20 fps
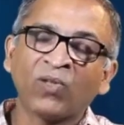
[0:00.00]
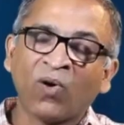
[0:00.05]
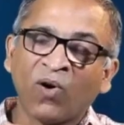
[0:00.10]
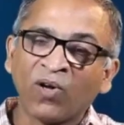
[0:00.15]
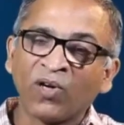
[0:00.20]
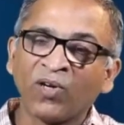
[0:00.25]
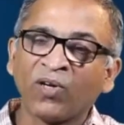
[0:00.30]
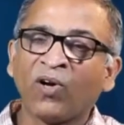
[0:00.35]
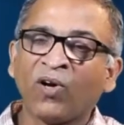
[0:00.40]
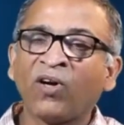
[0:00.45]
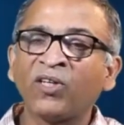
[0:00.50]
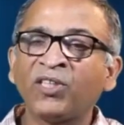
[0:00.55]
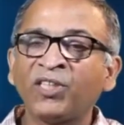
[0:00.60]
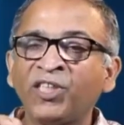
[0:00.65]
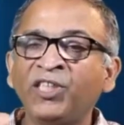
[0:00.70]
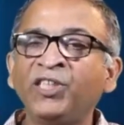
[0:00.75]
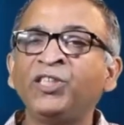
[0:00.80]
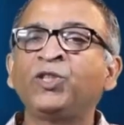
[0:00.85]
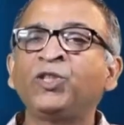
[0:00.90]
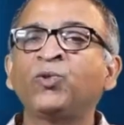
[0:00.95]
or
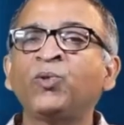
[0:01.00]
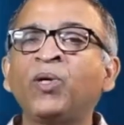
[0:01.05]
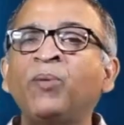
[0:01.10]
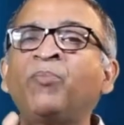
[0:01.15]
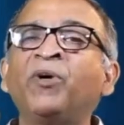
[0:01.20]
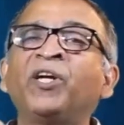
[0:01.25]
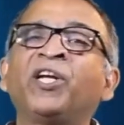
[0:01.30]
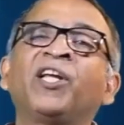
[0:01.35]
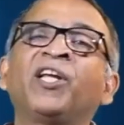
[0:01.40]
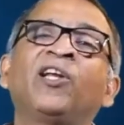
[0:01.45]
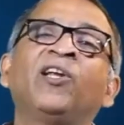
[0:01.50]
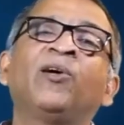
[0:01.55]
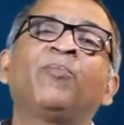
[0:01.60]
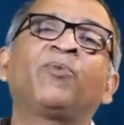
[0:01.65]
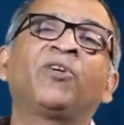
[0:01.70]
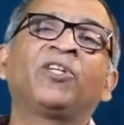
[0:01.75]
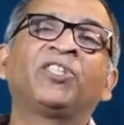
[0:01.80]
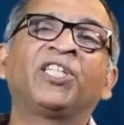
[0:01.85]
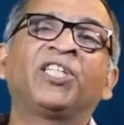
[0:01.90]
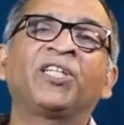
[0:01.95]
not into a particular
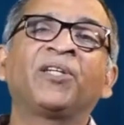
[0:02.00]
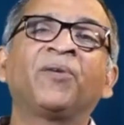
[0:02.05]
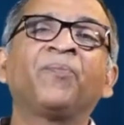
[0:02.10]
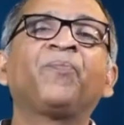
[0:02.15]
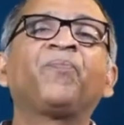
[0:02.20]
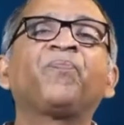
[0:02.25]
project.